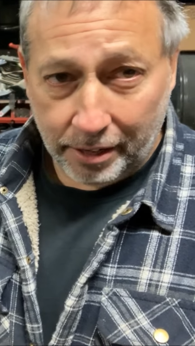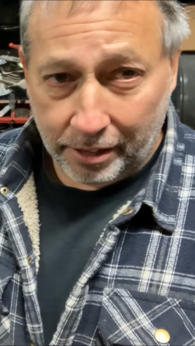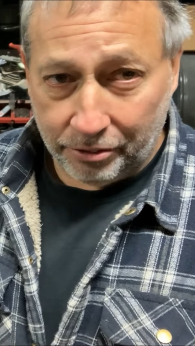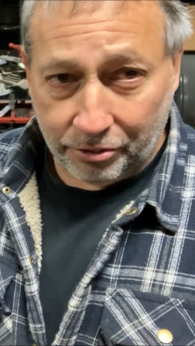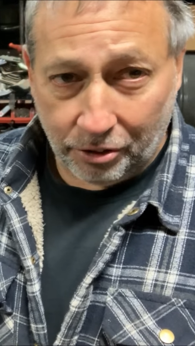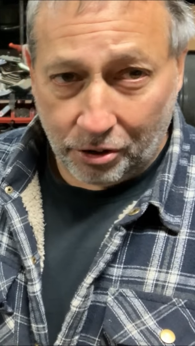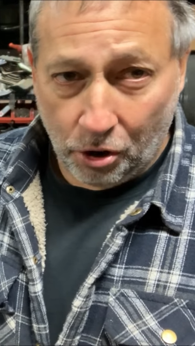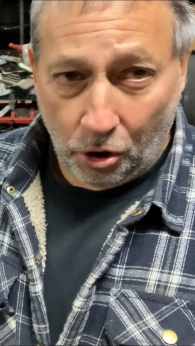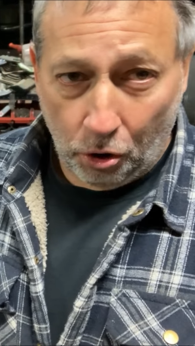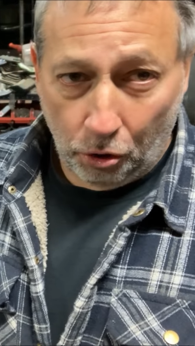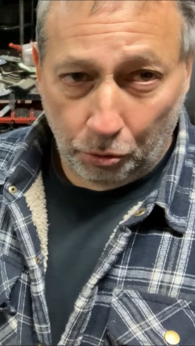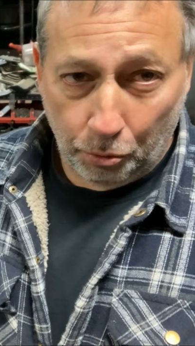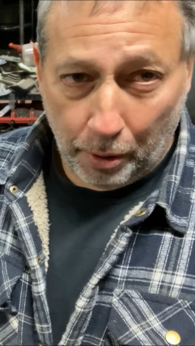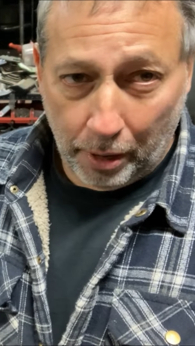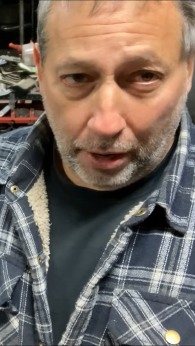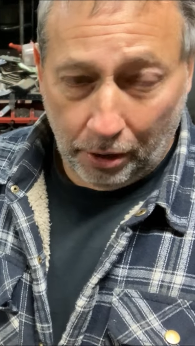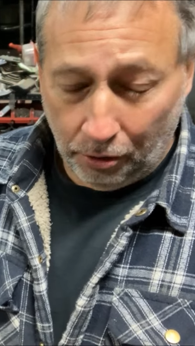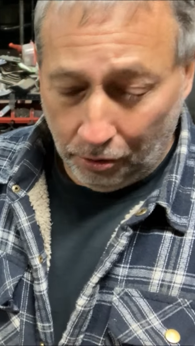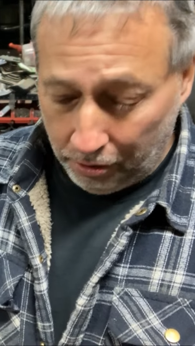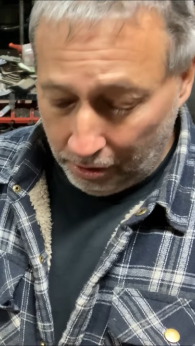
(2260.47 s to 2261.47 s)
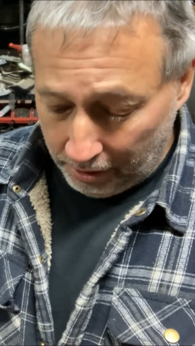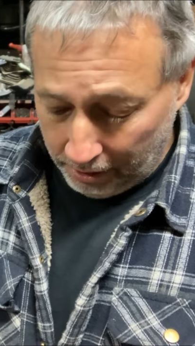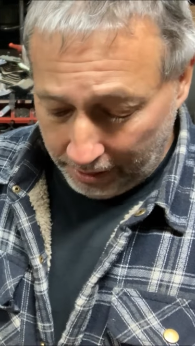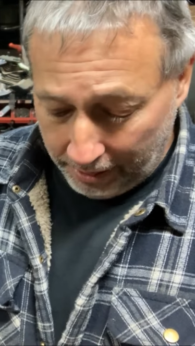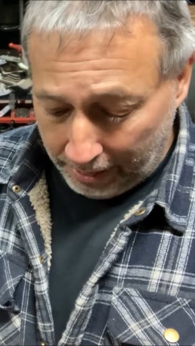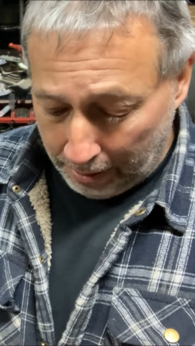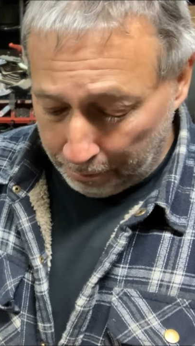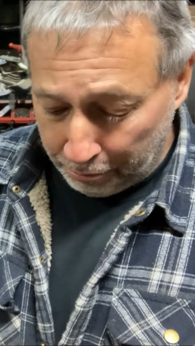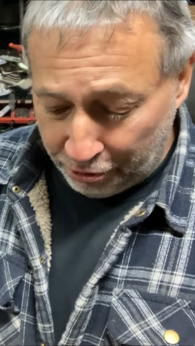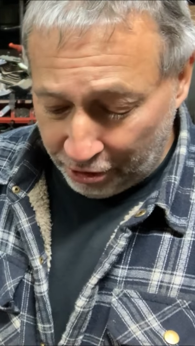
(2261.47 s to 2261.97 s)
it's a cold weld,
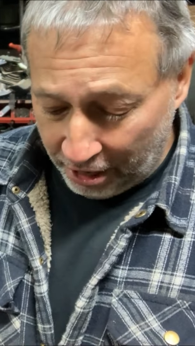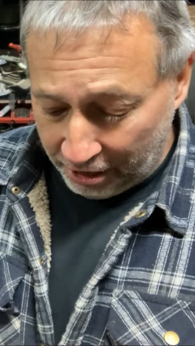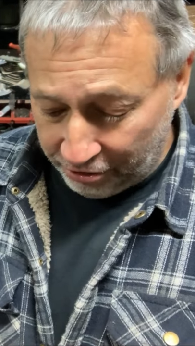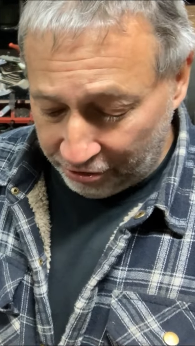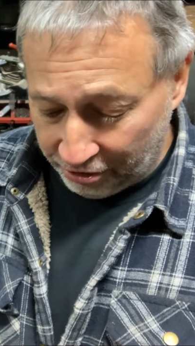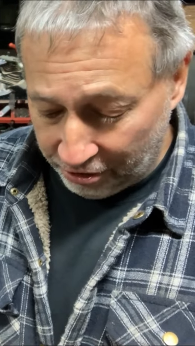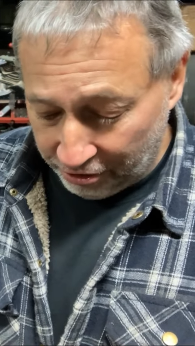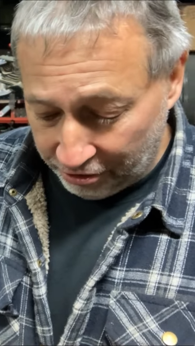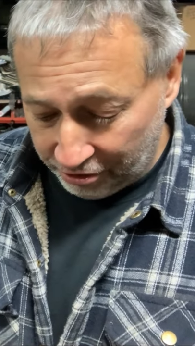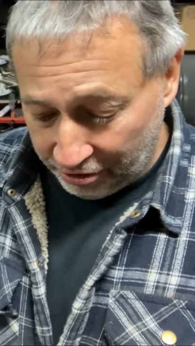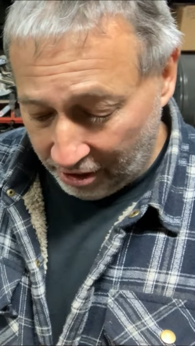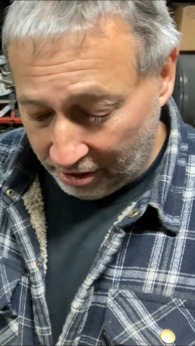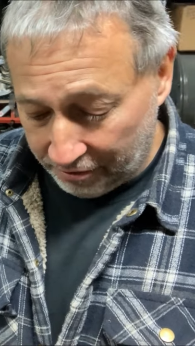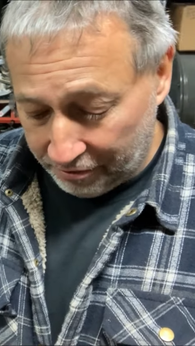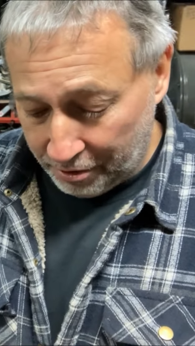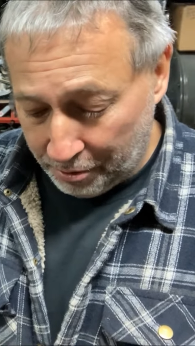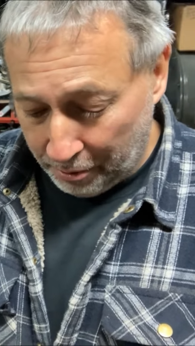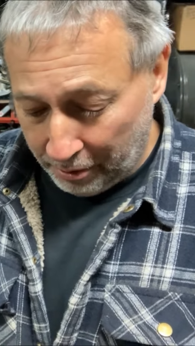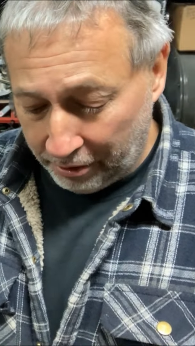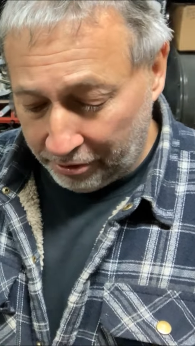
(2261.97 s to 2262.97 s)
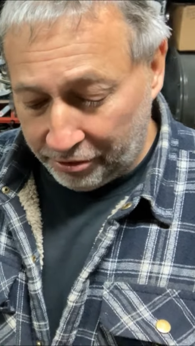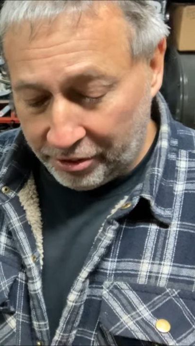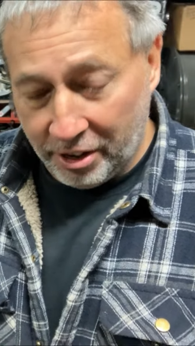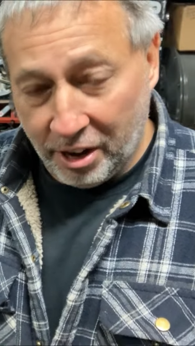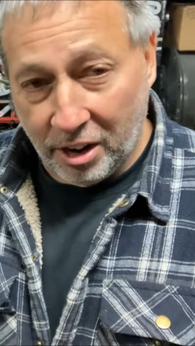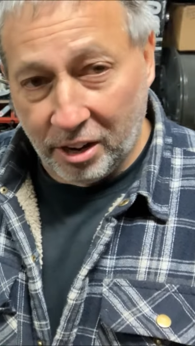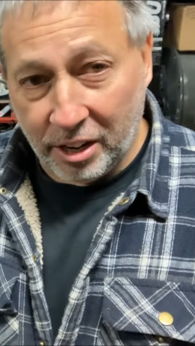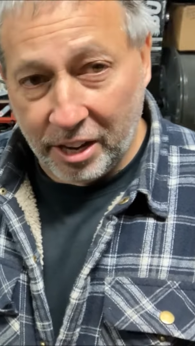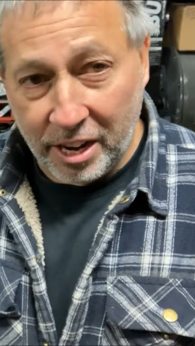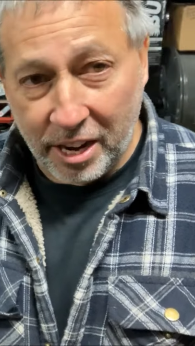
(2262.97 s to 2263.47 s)
and I'm chasing stuff. You want to
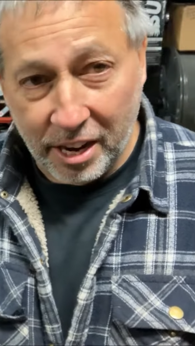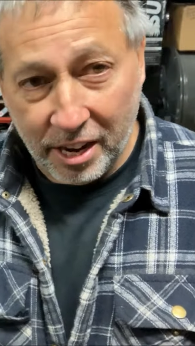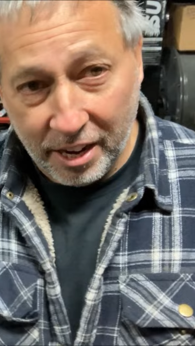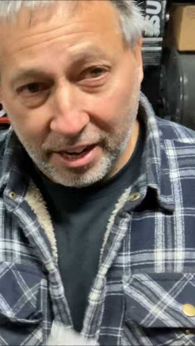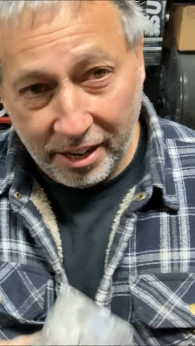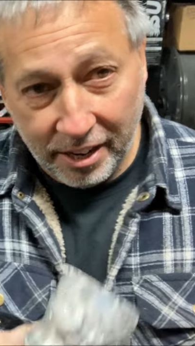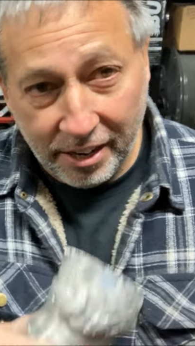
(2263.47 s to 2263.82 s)
see ugly?